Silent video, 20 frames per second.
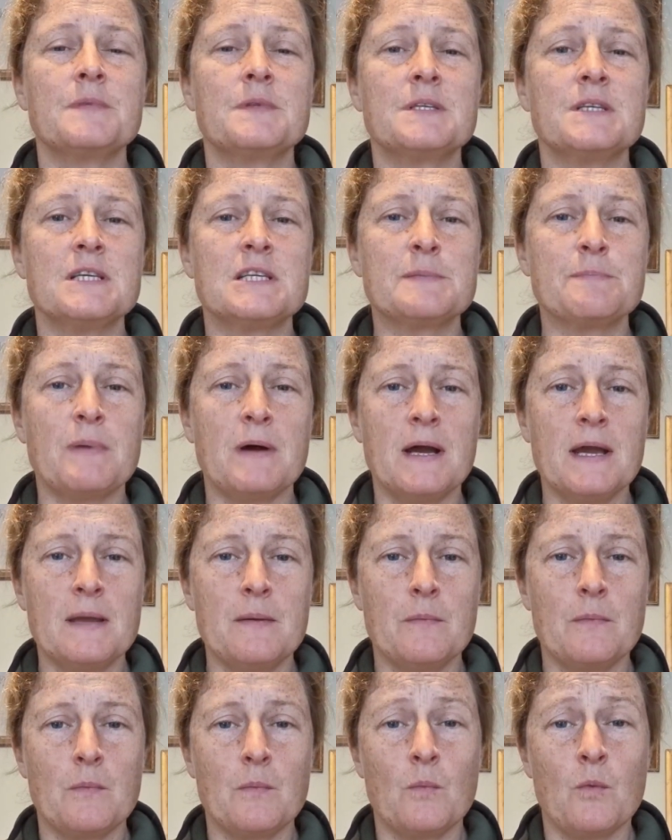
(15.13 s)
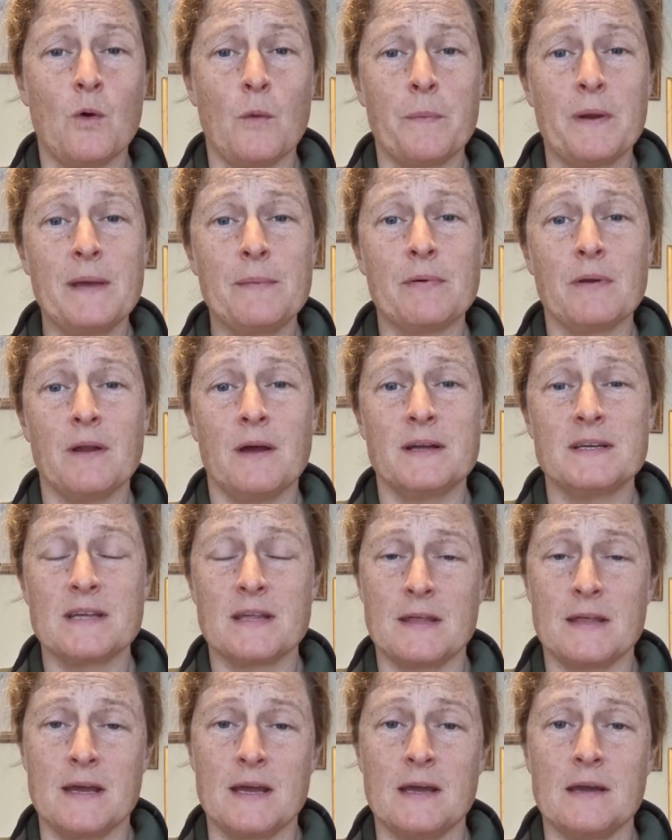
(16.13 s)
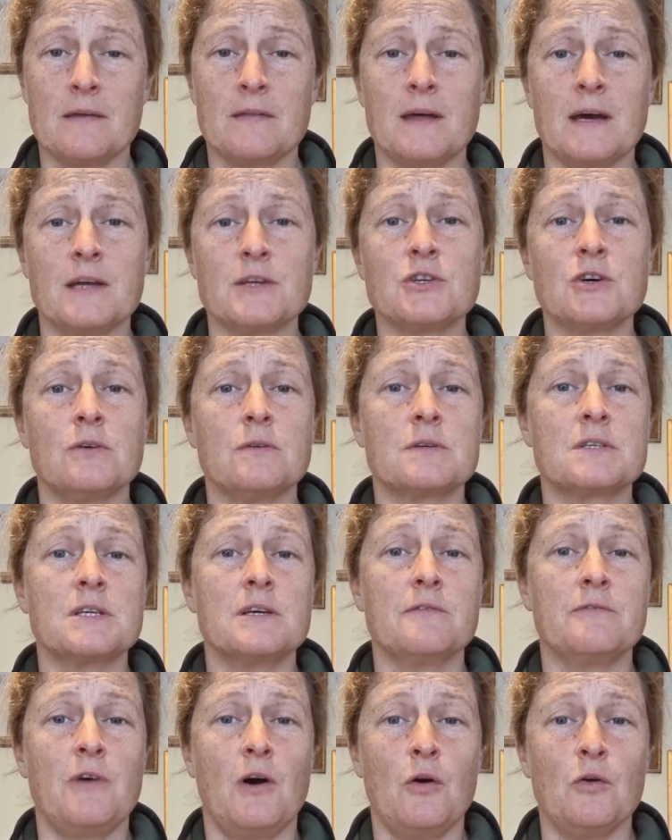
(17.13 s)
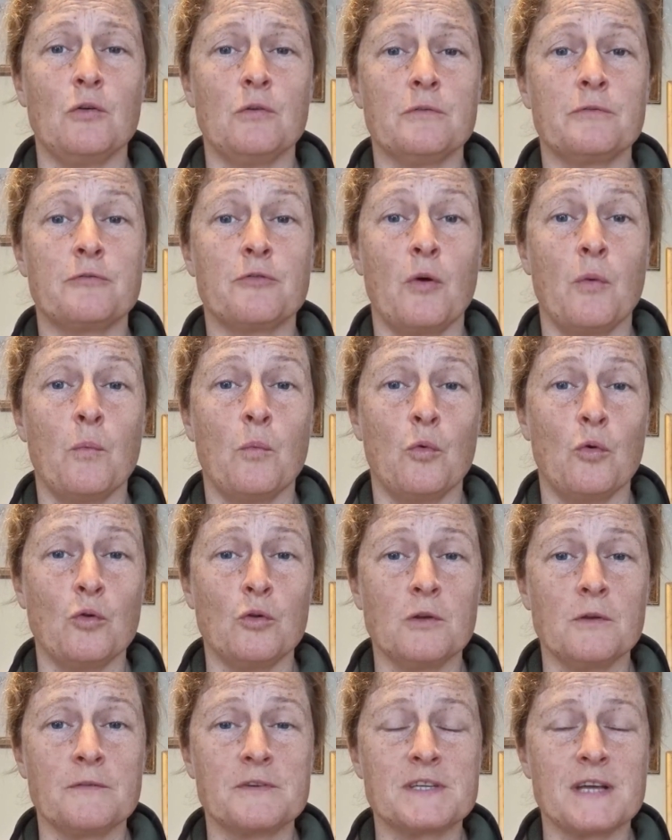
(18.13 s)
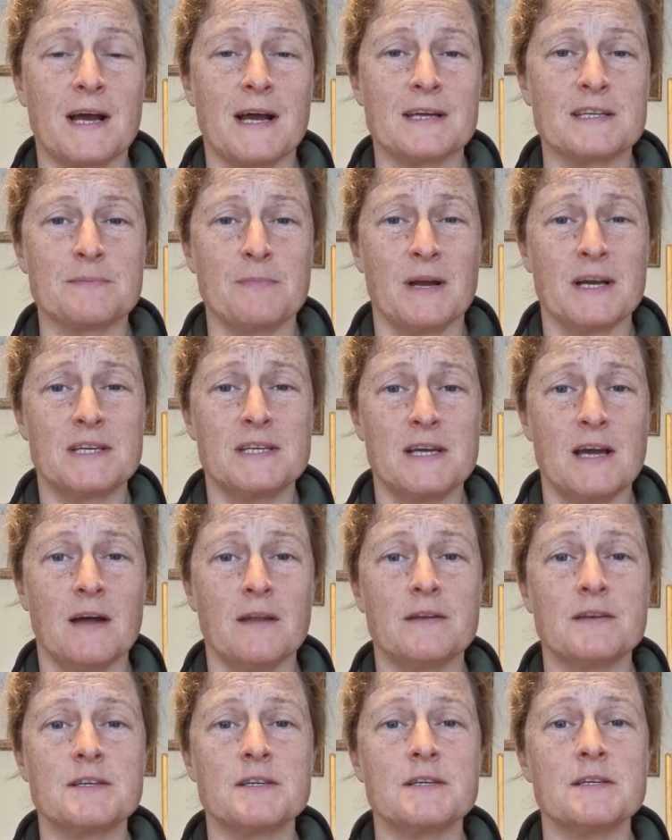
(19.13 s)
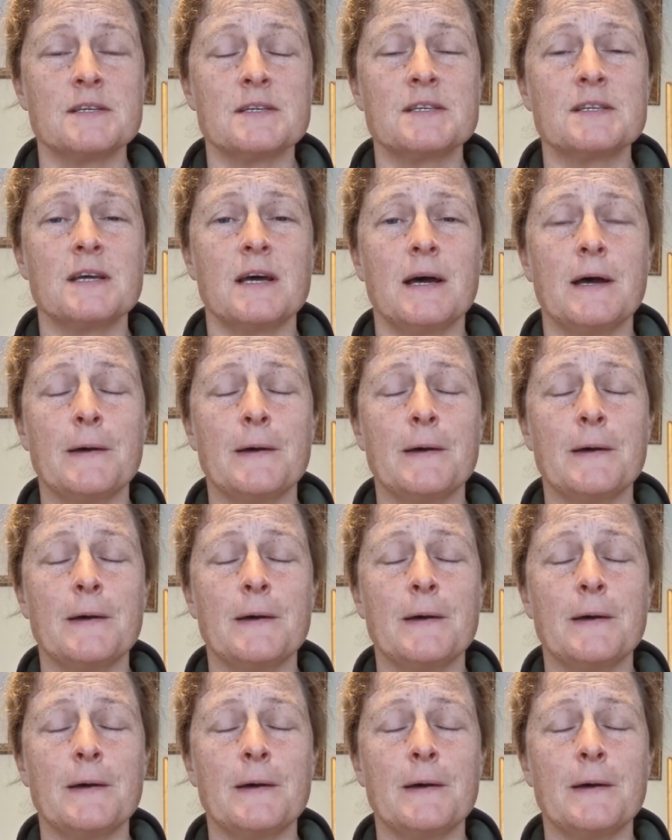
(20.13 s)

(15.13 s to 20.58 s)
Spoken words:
Despite what people like to think, that dogs evolved from wolves as mighty hunters,